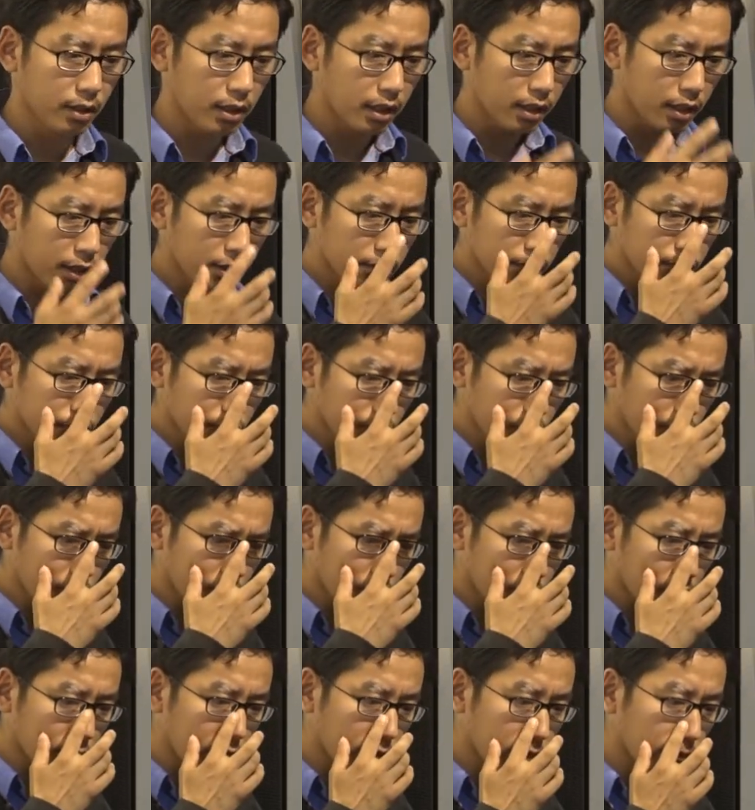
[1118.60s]
And
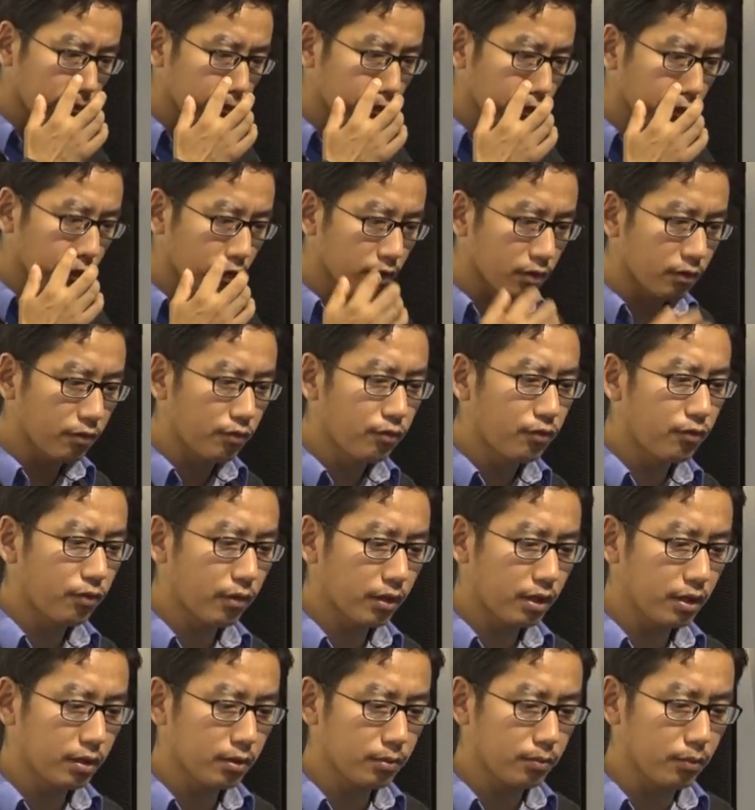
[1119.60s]
also the
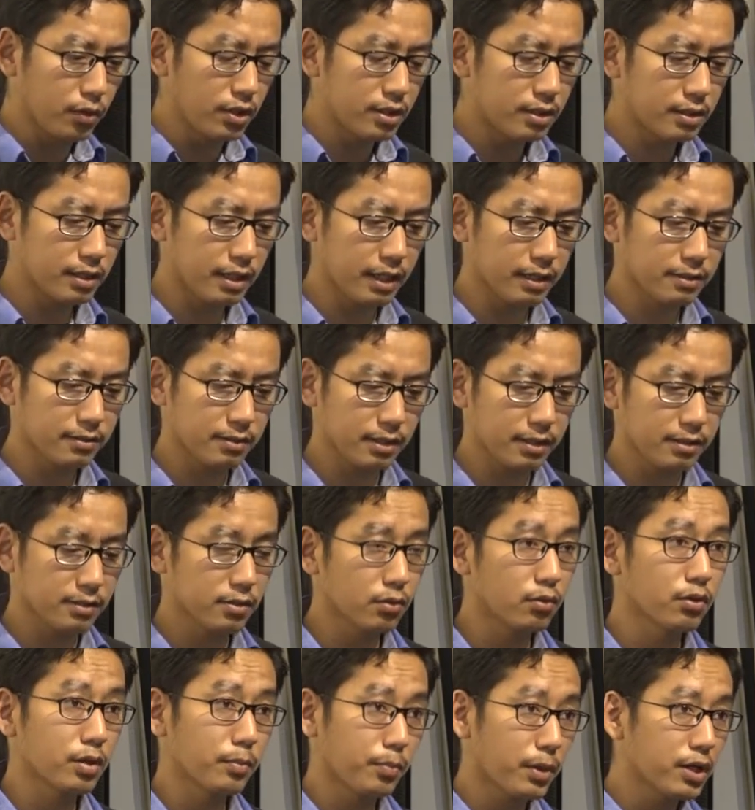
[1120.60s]
frequent military
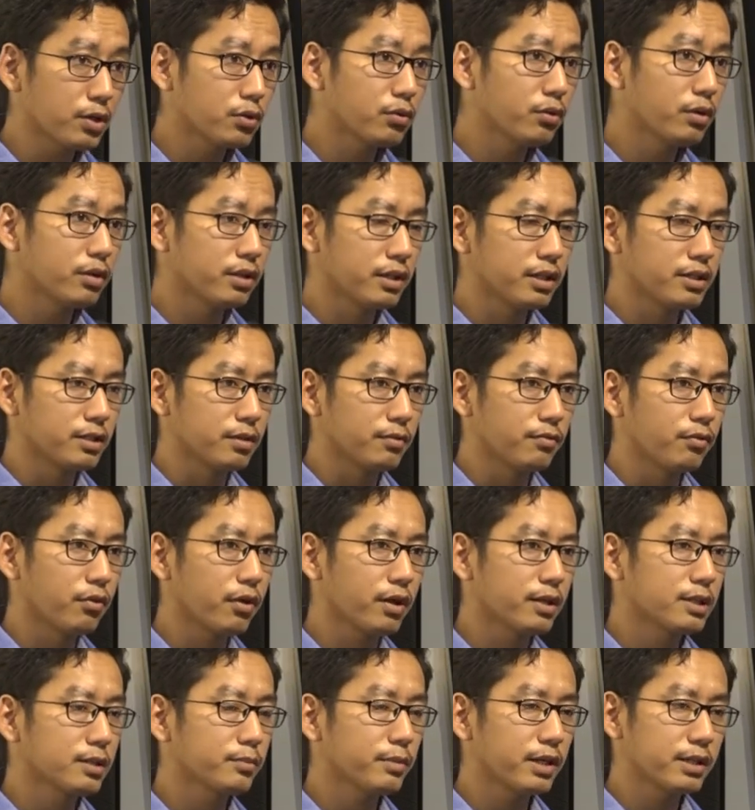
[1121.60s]
exercises on a particular region.
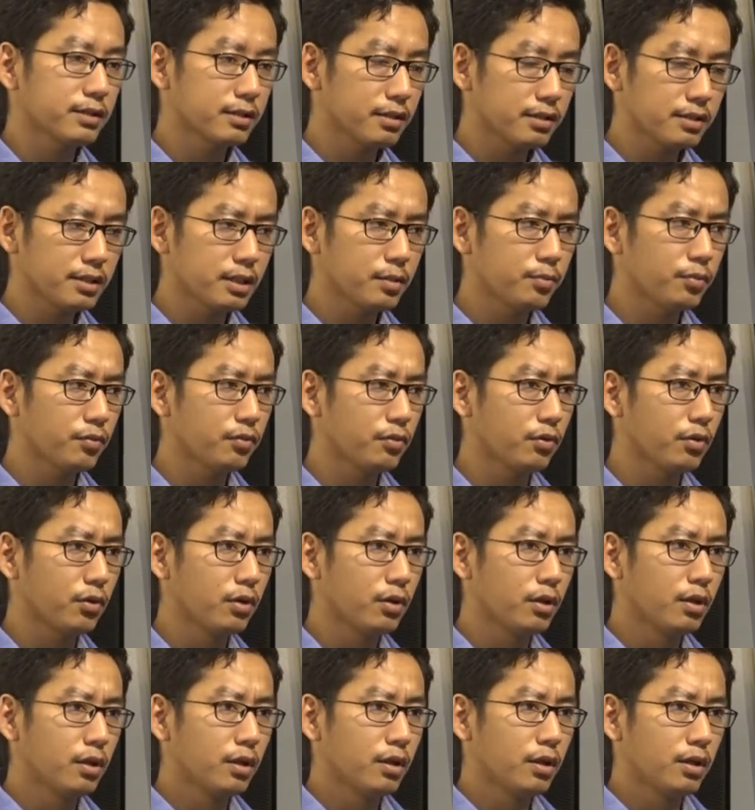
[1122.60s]
For example, as I said
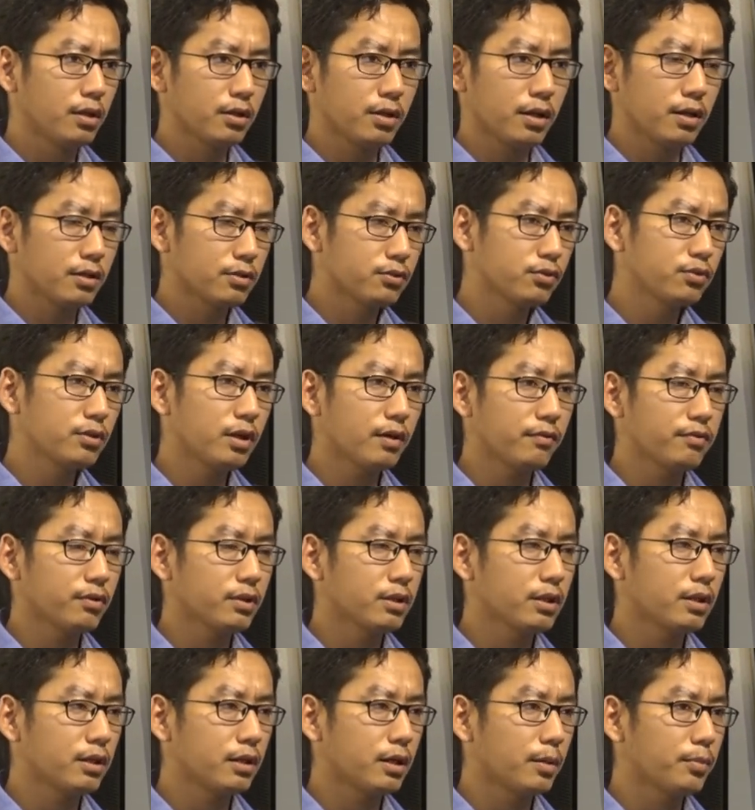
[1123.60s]
before, soon
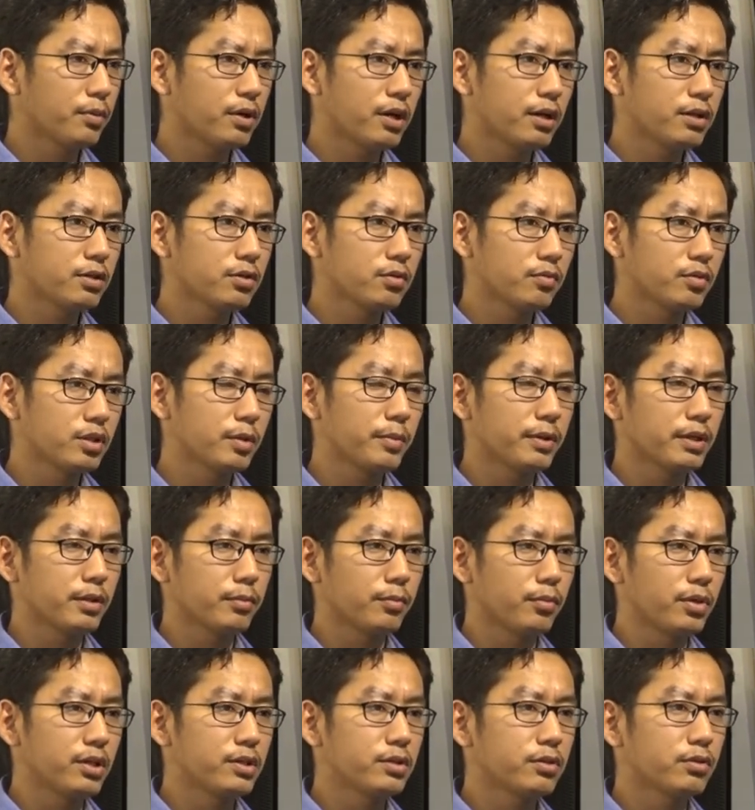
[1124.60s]
after the upgradation of
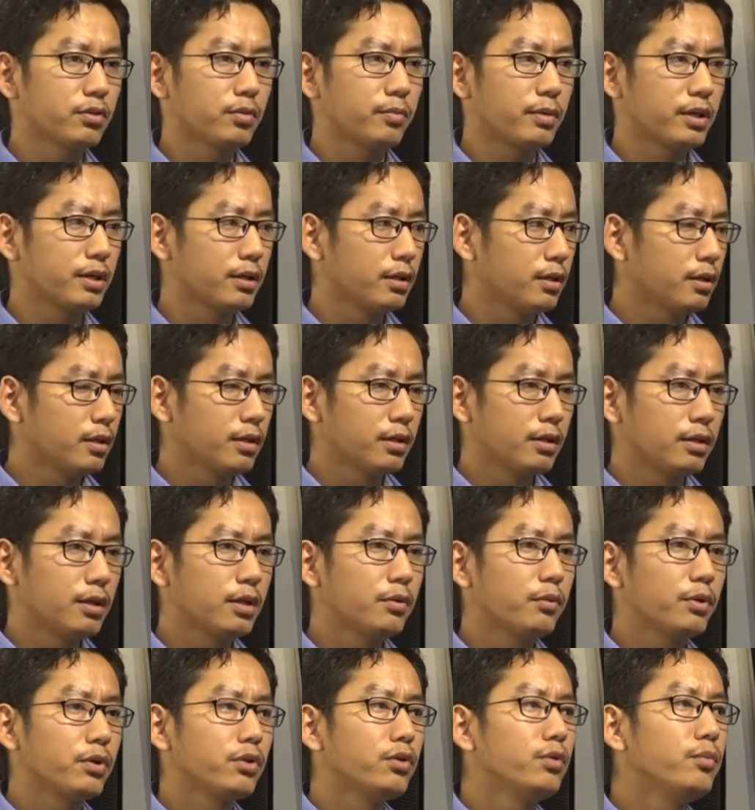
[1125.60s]
Tibet Military Command,
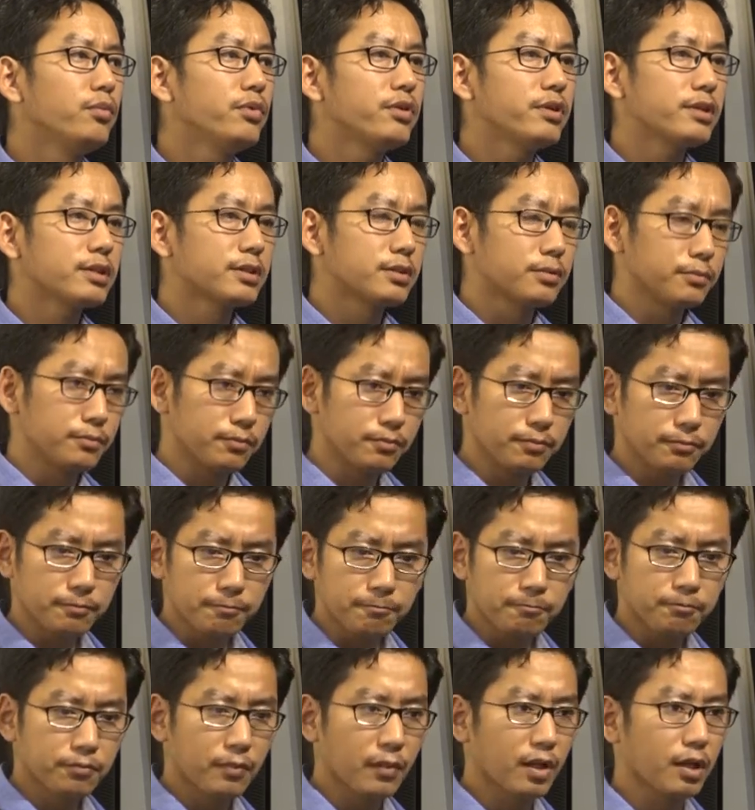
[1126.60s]
there were numerous
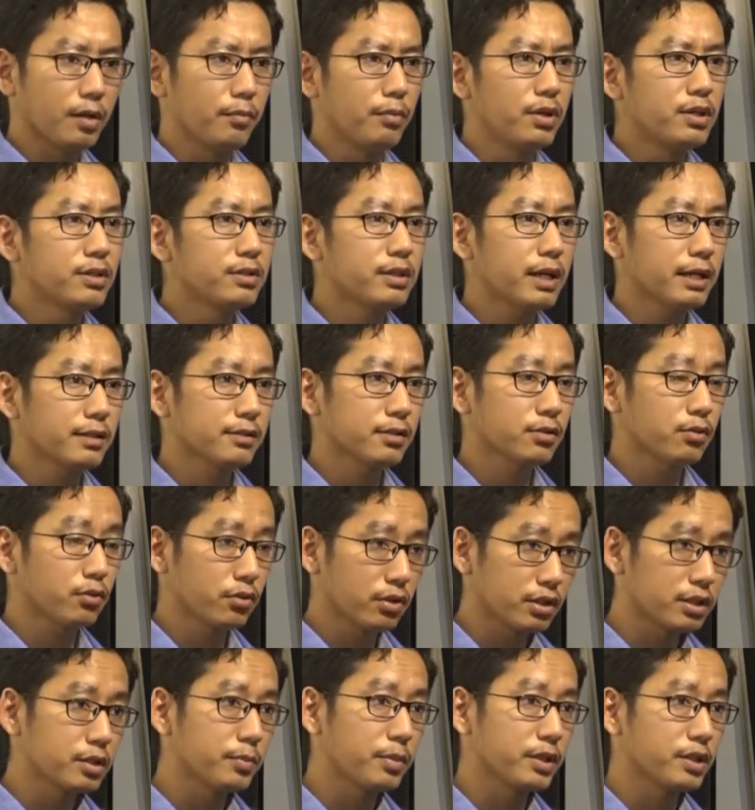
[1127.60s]
military exercises
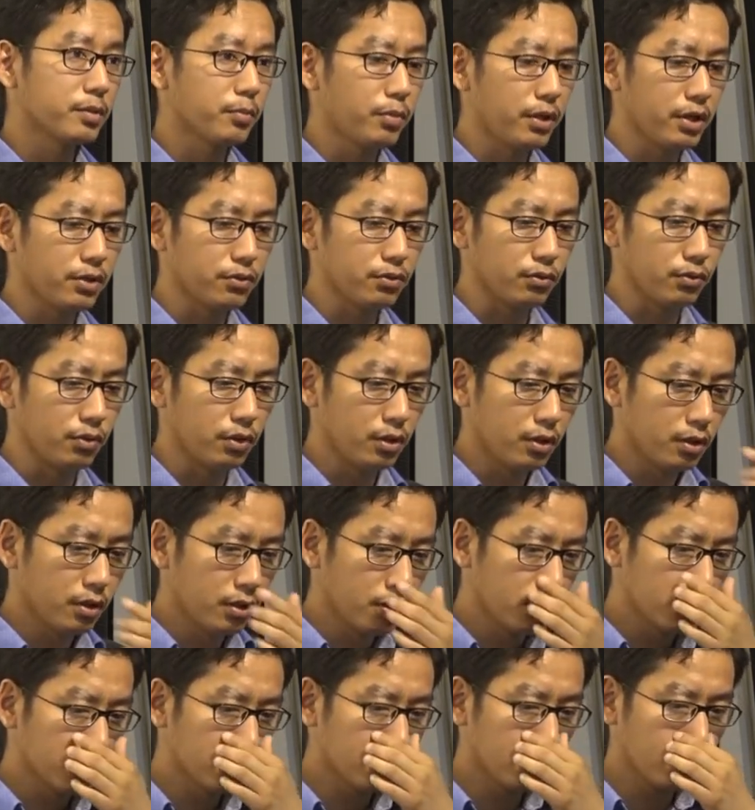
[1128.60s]
on the Tibetan Plateau.
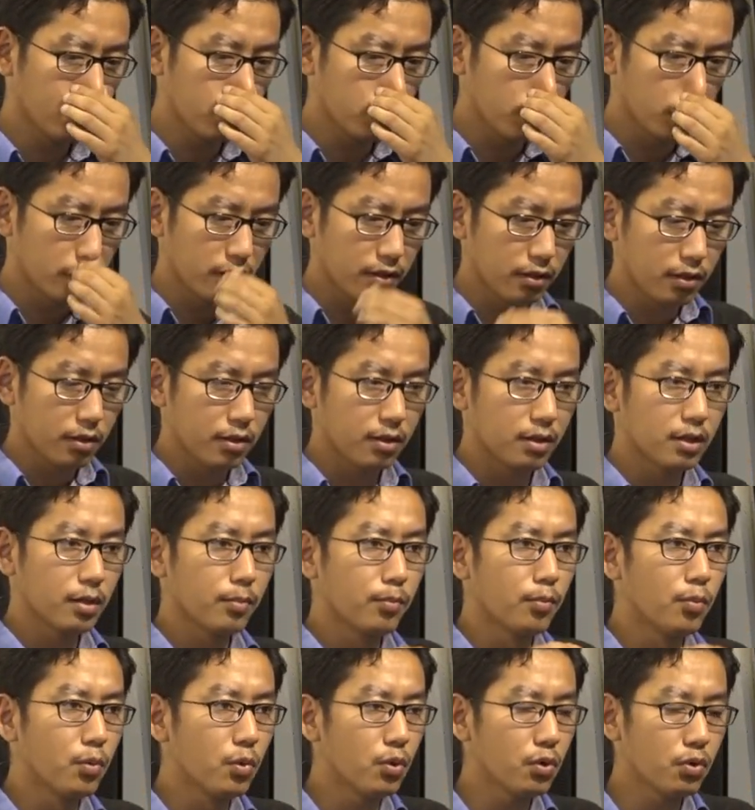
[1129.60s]
So the
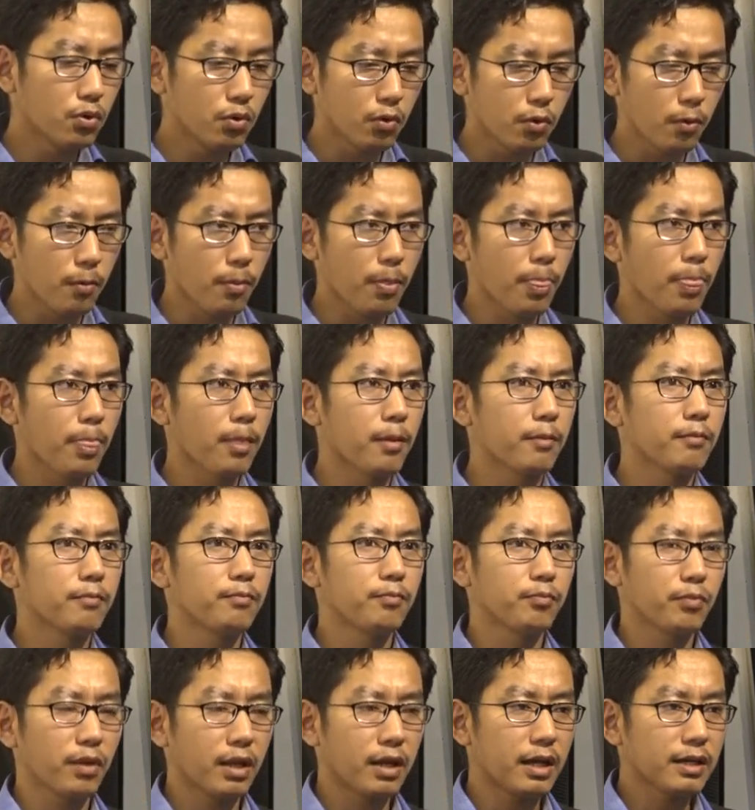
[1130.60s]
more
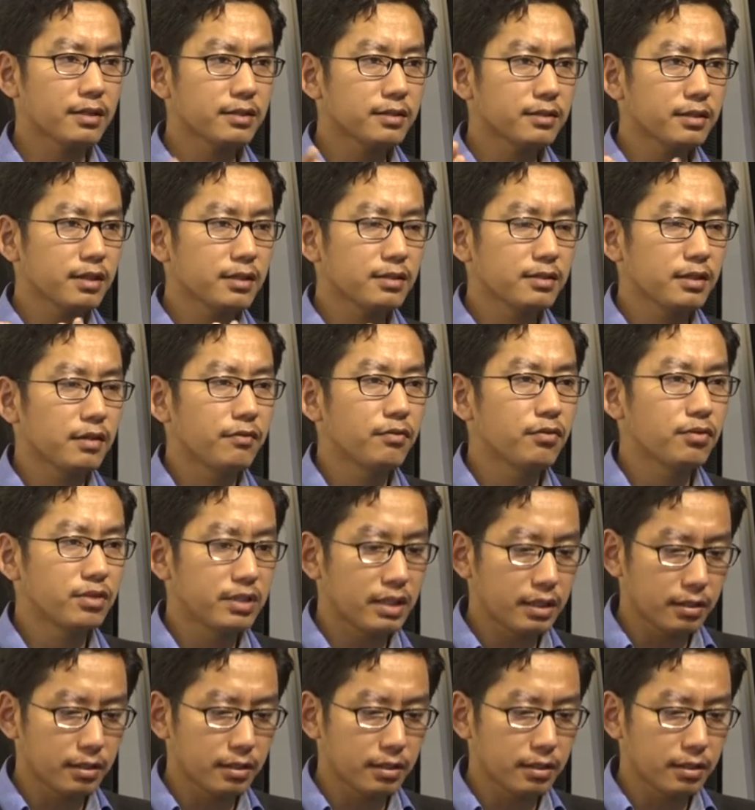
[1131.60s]
exercise, if